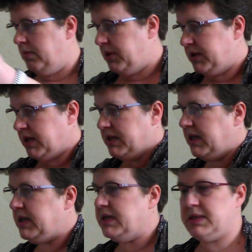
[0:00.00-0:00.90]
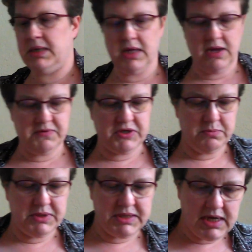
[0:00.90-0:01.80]
But I did still have
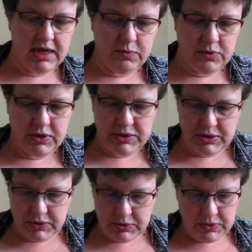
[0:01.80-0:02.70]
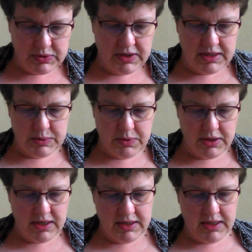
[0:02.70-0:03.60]
some metallic work to do, so that's what
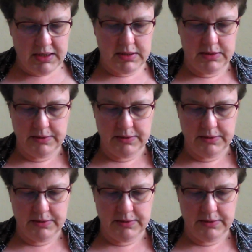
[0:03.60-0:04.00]
I did